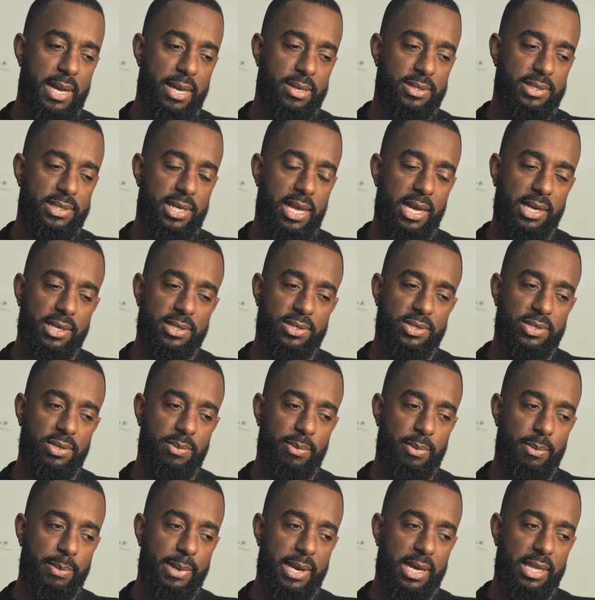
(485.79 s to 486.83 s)
I was talking to
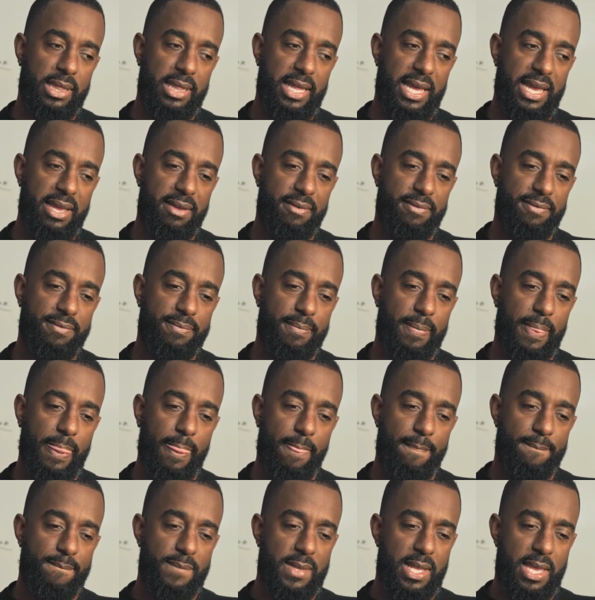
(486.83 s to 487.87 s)
him about life,
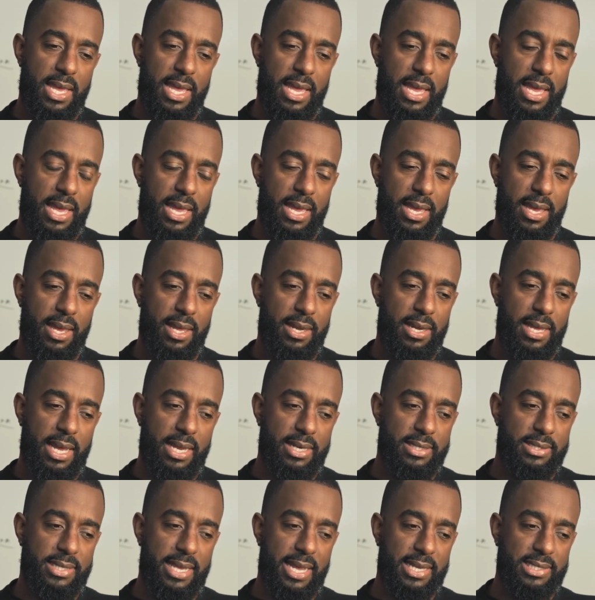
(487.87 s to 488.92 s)
and I
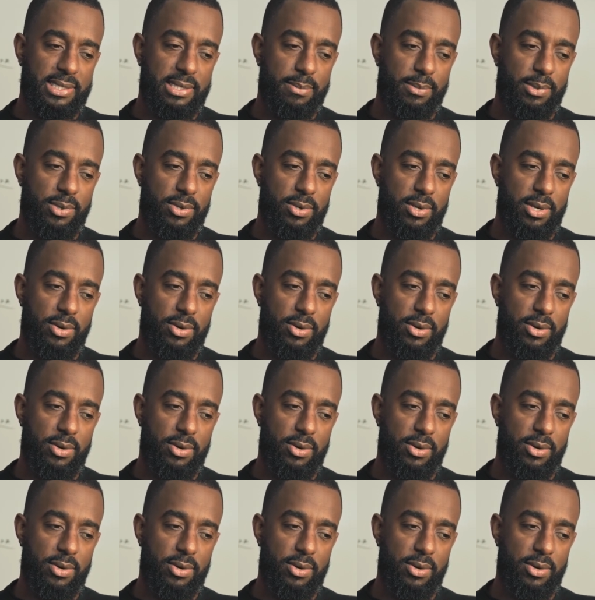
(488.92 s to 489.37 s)
just asked him a,